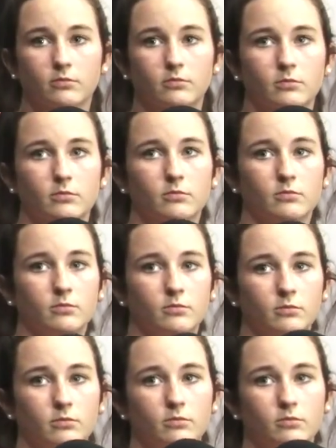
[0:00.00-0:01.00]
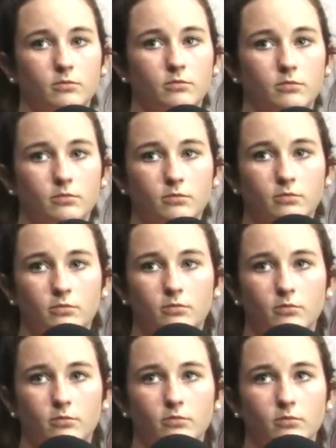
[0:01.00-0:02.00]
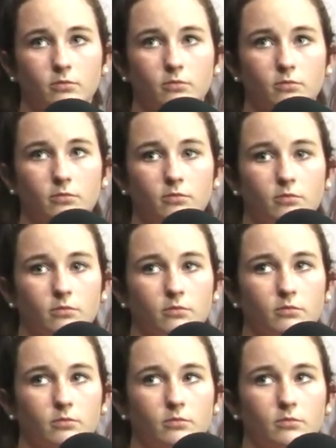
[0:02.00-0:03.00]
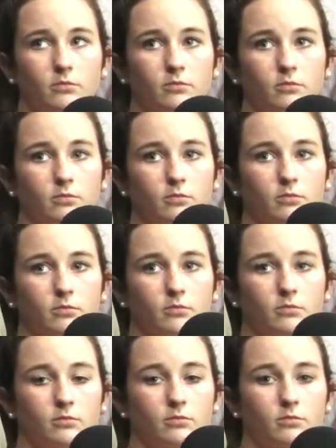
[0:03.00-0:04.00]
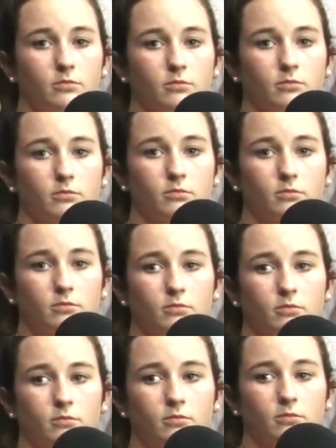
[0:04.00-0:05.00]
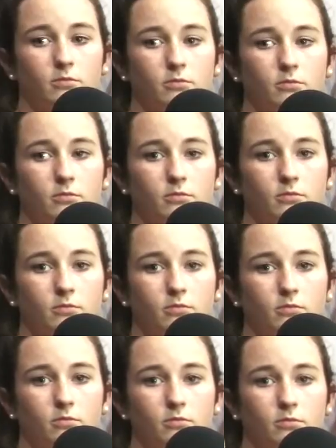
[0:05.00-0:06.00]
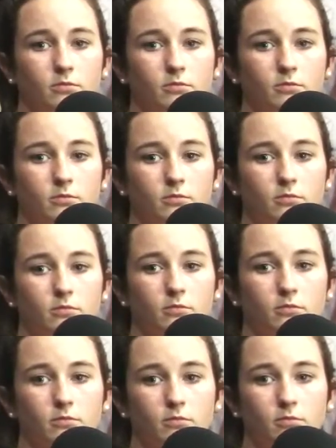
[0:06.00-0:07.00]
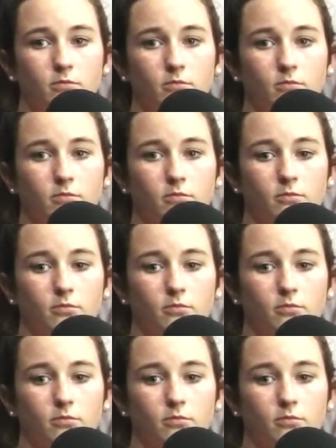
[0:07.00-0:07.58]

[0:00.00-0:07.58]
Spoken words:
This person isn't speaking.